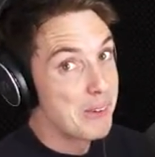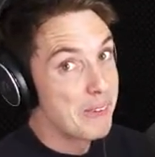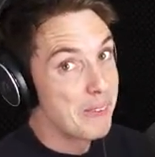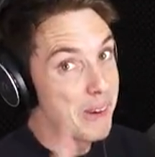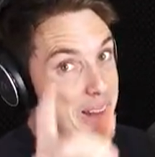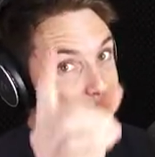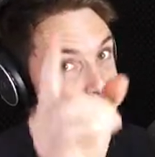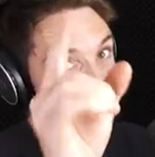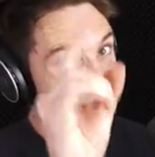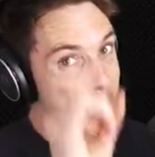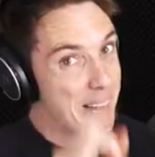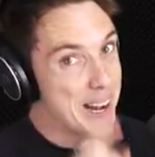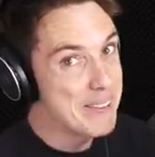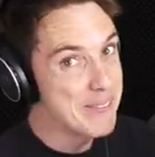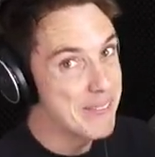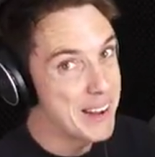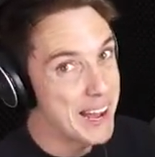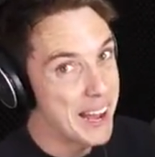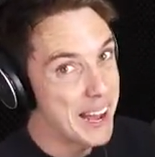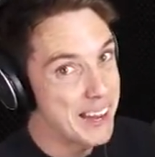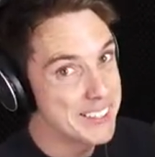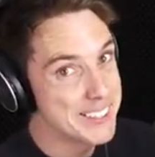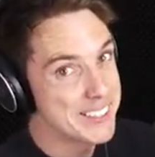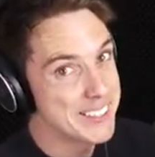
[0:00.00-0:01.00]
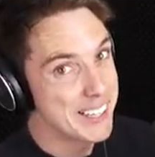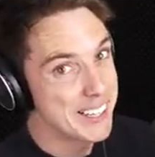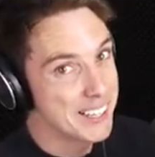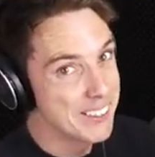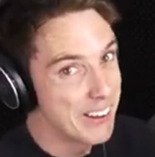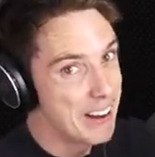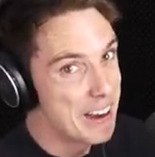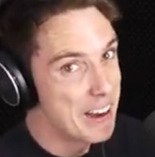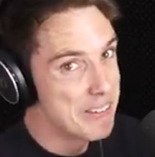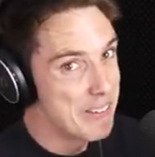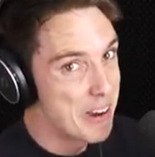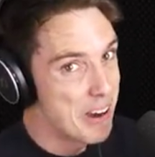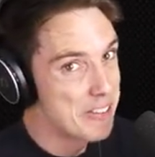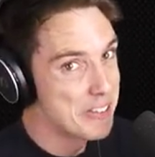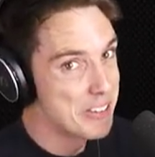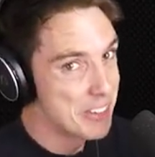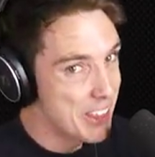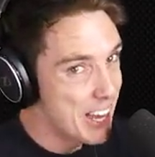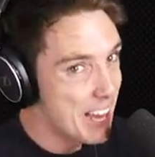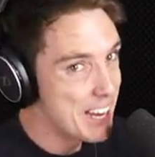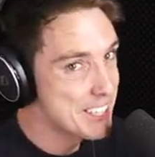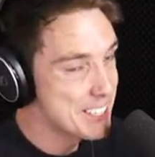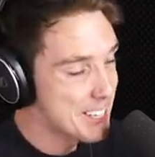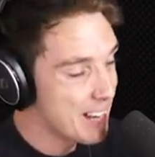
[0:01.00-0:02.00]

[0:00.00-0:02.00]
When your enemy has to climb over their